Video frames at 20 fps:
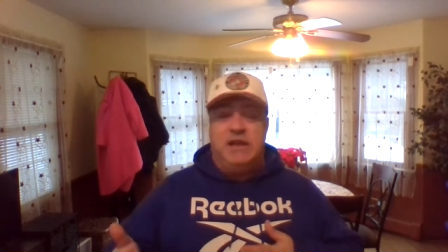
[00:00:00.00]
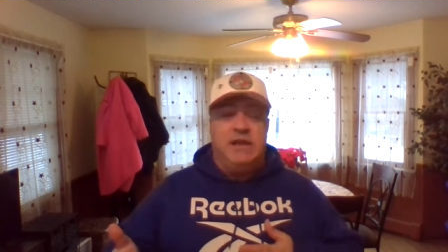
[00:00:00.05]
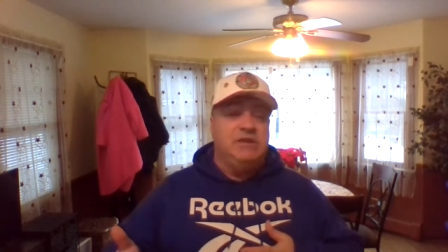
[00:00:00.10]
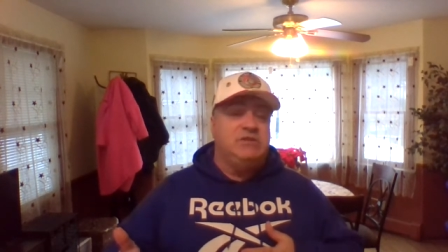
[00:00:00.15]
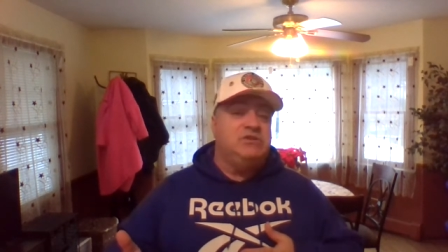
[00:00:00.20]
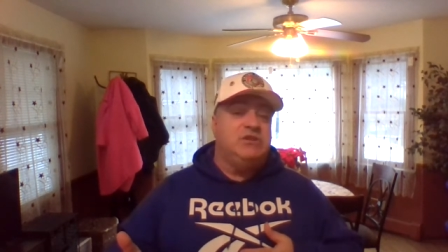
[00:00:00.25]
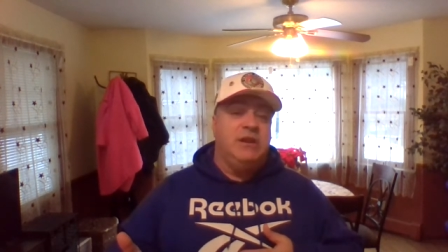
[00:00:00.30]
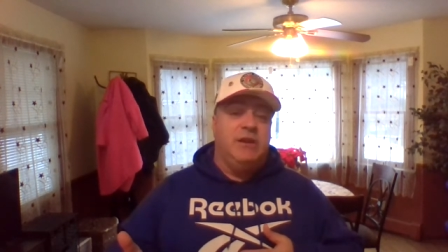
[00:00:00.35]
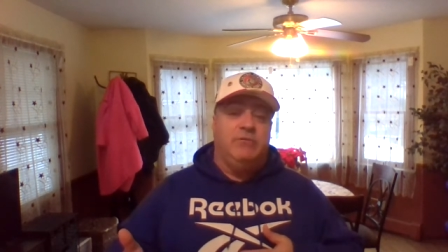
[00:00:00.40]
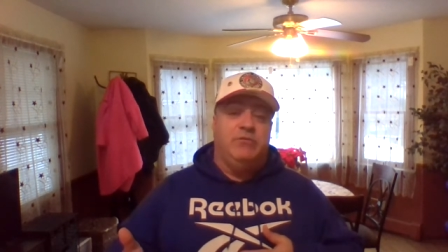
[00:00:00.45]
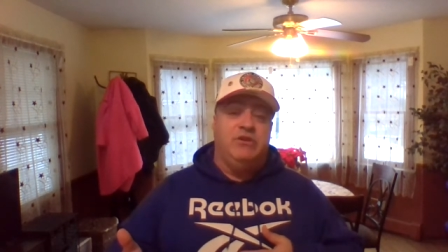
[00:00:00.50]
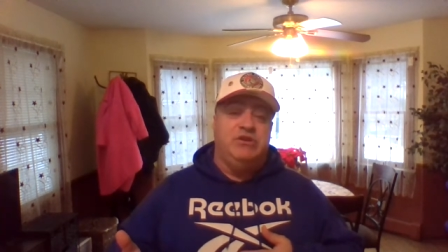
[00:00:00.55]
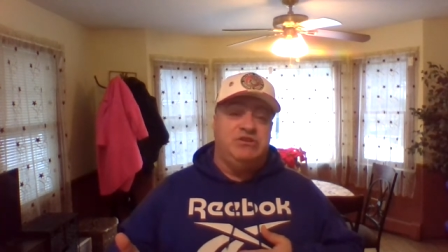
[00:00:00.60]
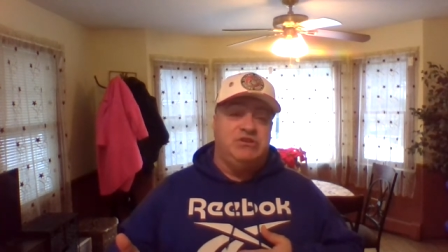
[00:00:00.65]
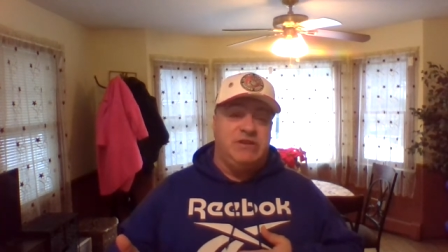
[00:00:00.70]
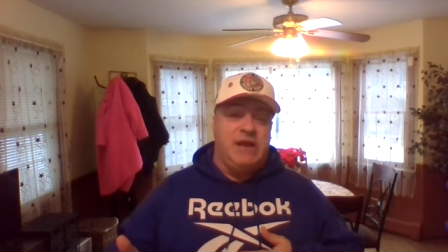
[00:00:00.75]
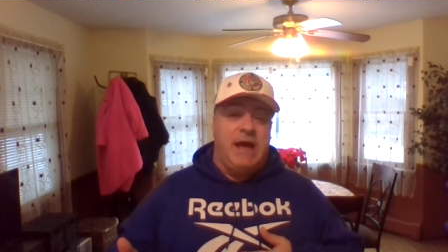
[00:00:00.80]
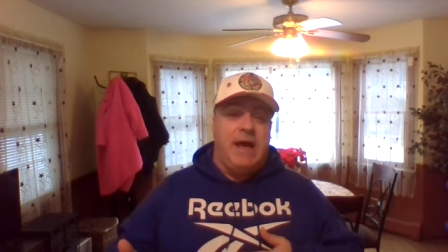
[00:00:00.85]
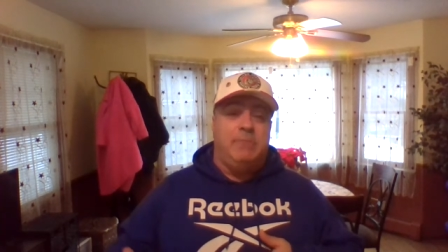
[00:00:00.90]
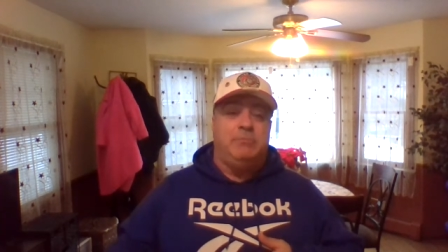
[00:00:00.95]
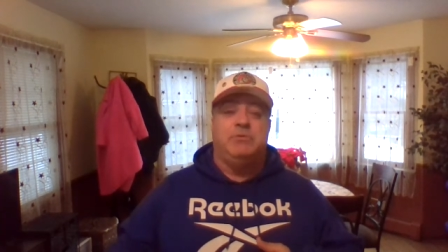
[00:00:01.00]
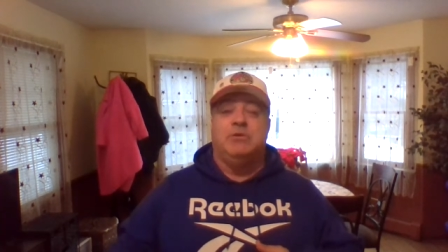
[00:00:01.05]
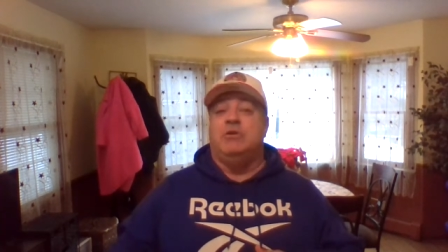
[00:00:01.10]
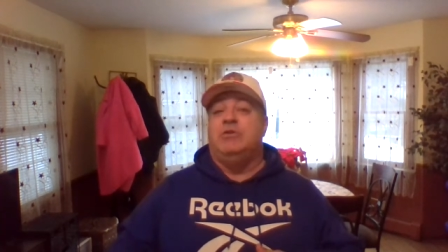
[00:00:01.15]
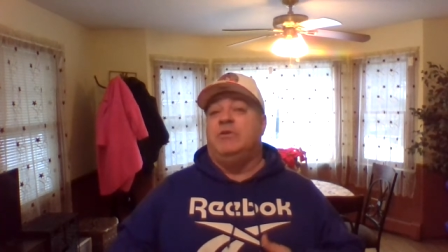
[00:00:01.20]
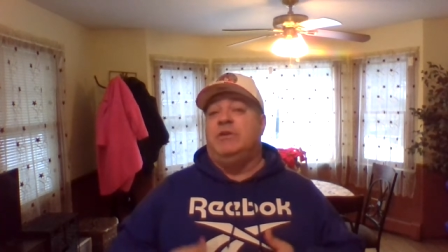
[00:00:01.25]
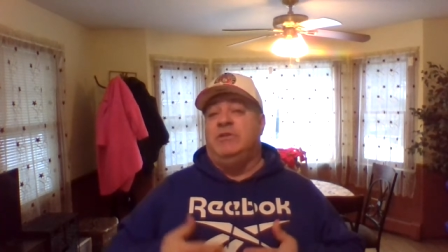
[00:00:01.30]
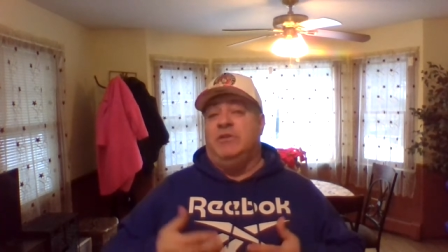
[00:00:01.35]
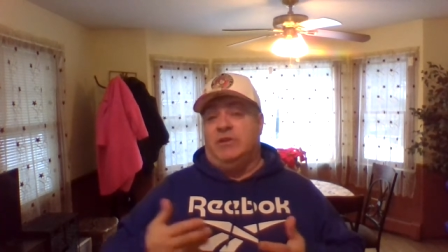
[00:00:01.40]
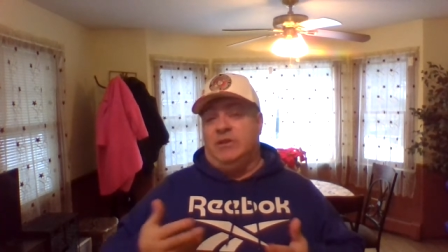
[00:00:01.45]
each and every
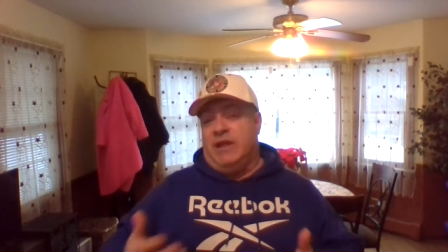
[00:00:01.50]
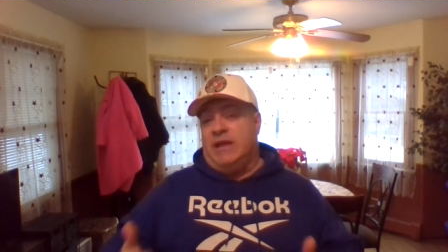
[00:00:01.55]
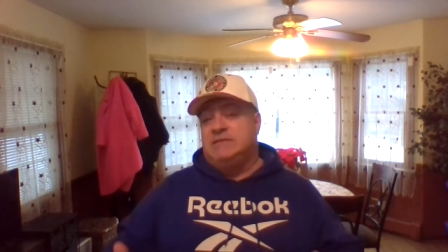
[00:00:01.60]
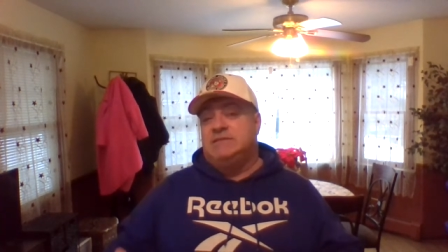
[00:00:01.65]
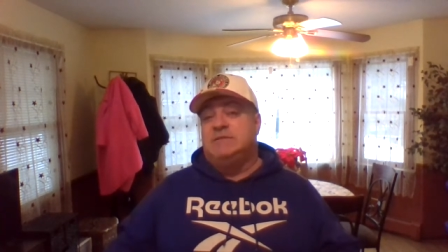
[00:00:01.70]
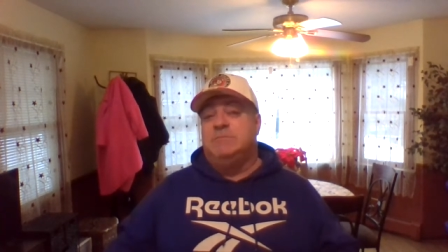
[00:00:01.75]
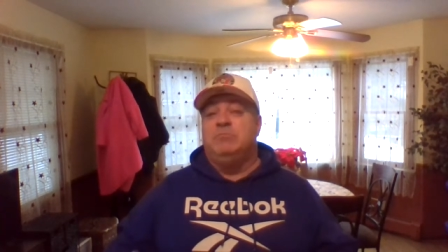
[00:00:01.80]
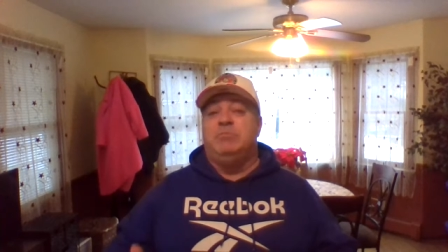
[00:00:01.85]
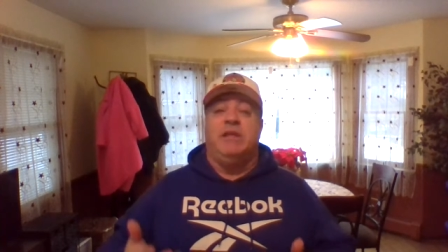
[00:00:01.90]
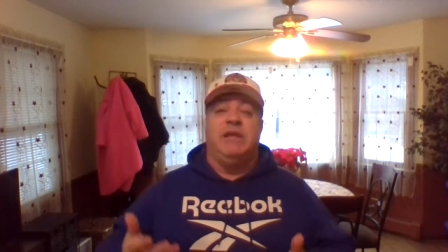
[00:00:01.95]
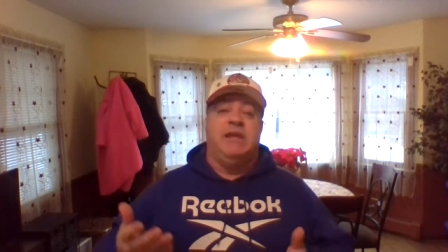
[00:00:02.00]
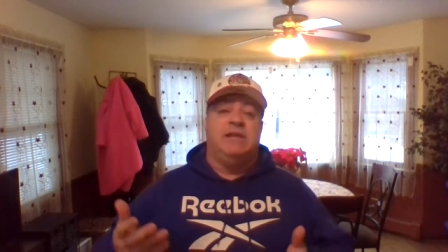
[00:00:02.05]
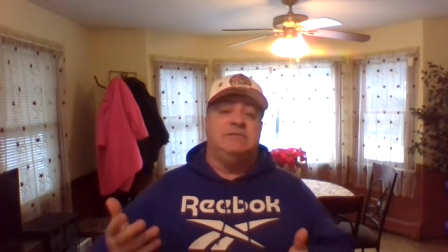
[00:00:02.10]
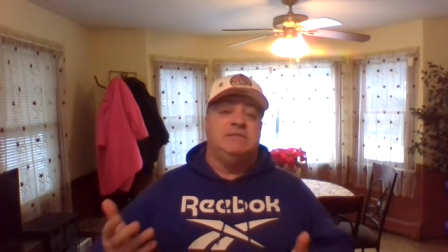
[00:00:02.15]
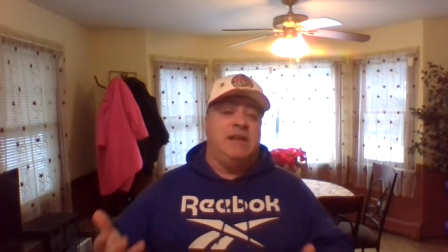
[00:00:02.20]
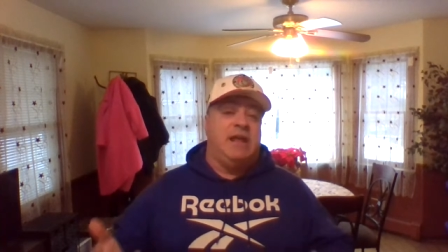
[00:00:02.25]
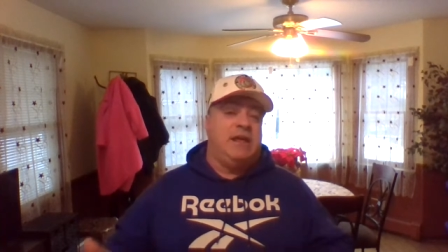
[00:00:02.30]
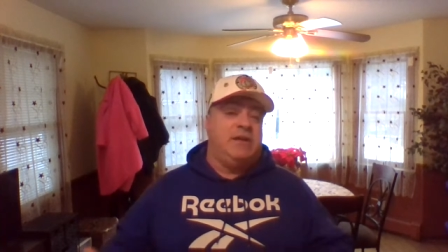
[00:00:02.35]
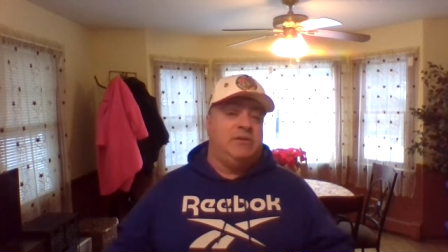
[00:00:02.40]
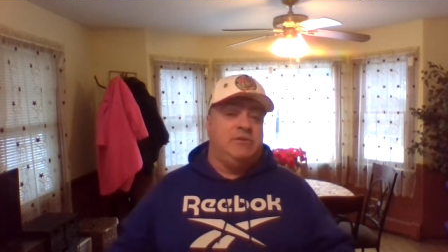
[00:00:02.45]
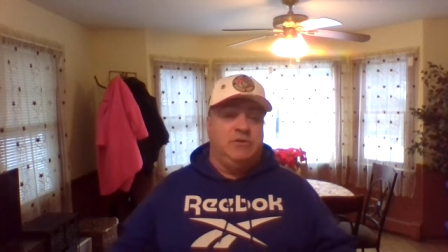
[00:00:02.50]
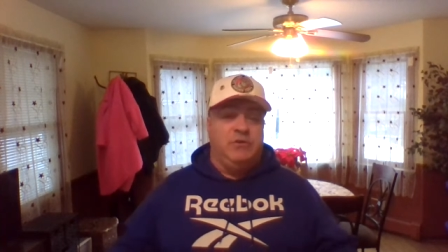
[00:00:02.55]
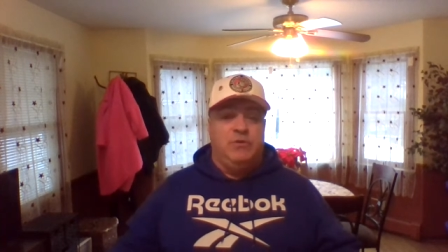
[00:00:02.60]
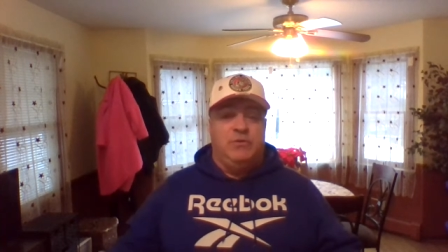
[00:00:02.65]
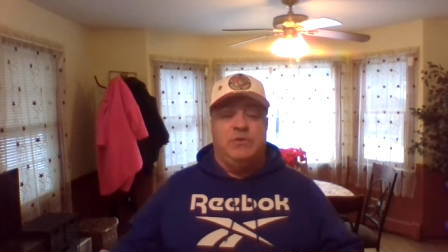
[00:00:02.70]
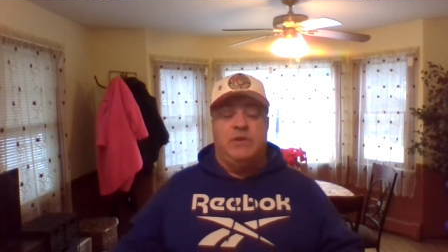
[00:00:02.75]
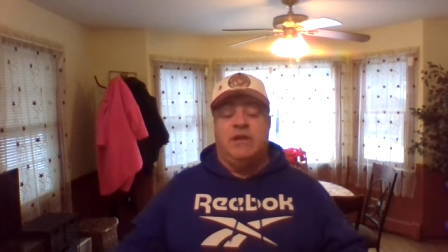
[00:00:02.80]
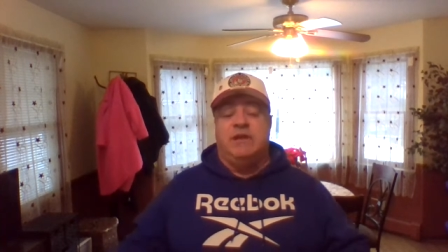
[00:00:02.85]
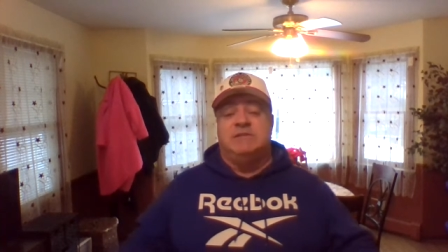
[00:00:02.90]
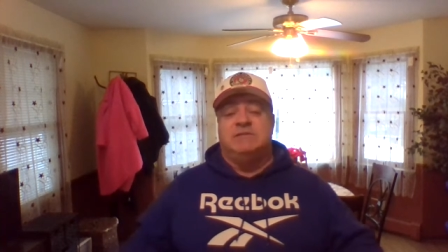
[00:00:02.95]
chapter and the lesson plans and how to
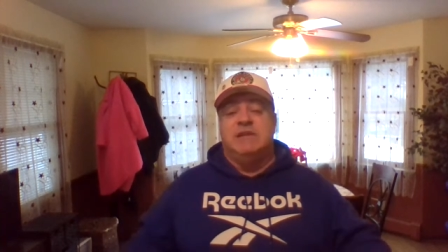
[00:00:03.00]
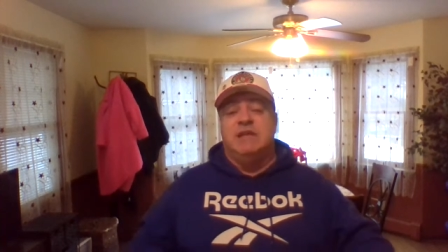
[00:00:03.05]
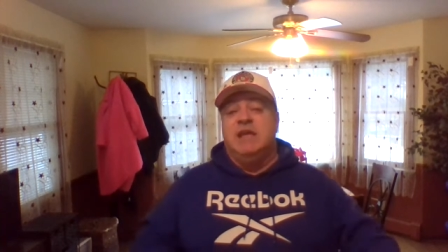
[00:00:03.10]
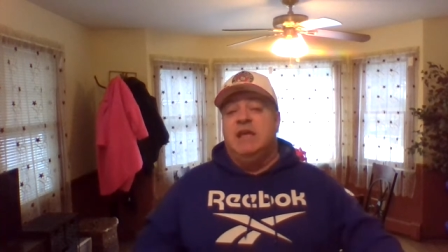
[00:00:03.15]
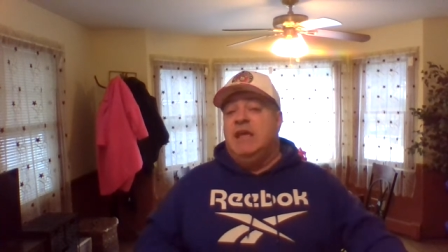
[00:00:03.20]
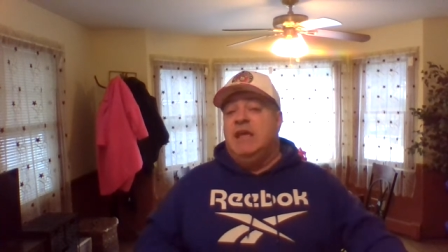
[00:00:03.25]
do things.